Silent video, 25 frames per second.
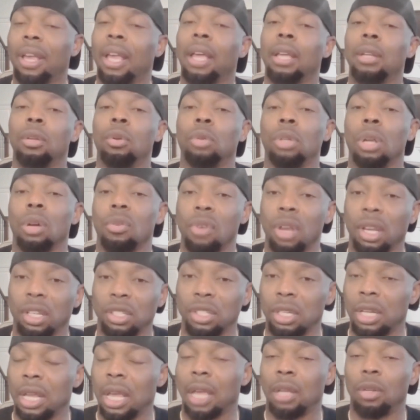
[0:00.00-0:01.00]
I had no
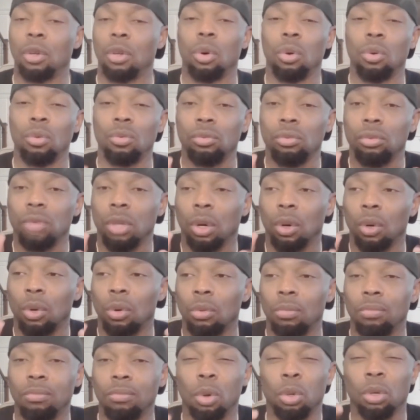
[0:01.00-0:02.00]
direction. I had
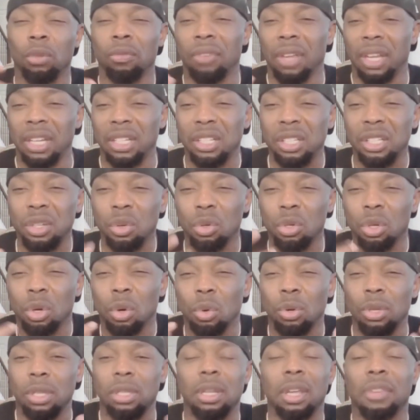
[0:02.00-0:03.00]
no motivation or
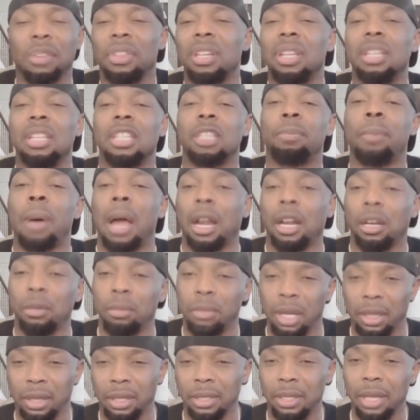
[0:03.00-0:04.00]
nothing
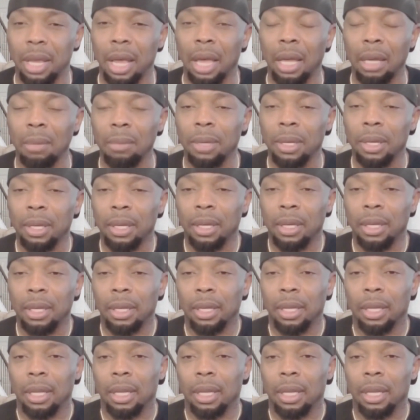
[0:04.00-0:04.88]
inspired me at the time. Mm-hmm.